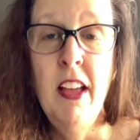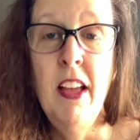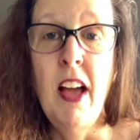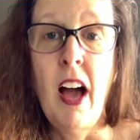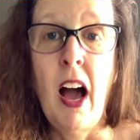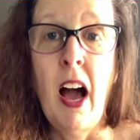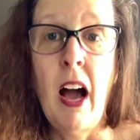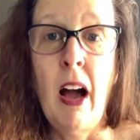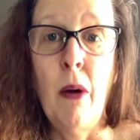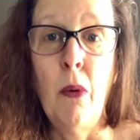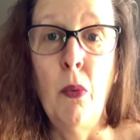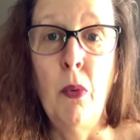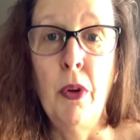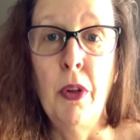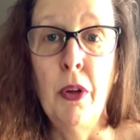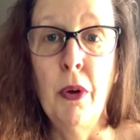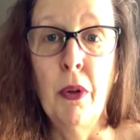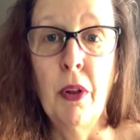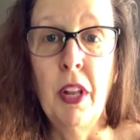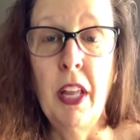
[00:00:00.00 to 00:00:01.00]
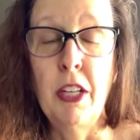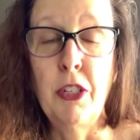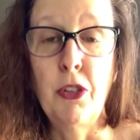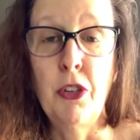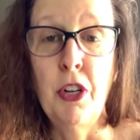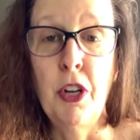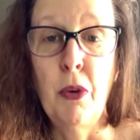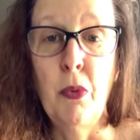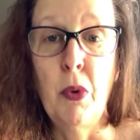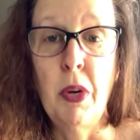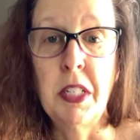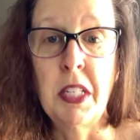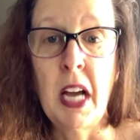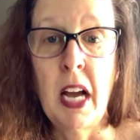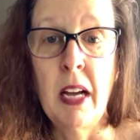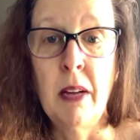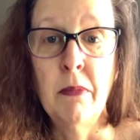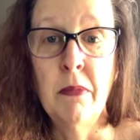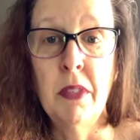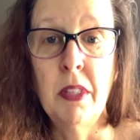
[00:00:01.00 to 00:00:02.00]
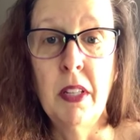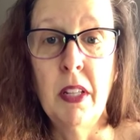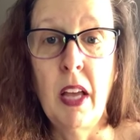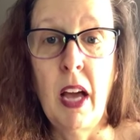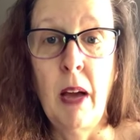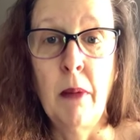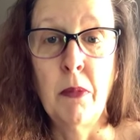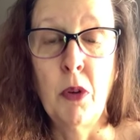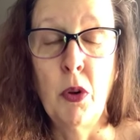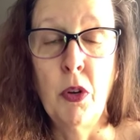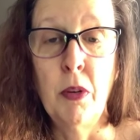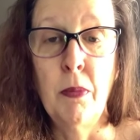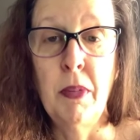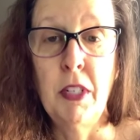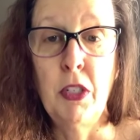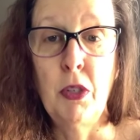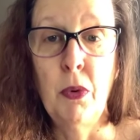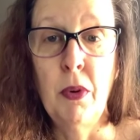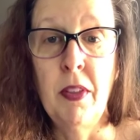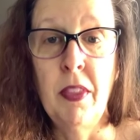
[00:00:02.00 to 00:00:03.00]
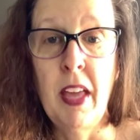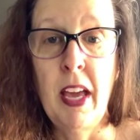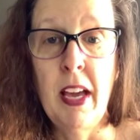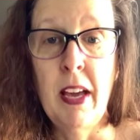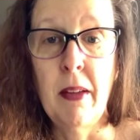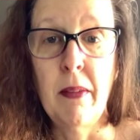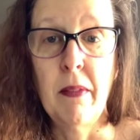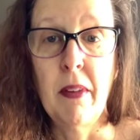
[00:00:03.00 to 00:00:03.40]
I will let you know what times I'm going to be doing that.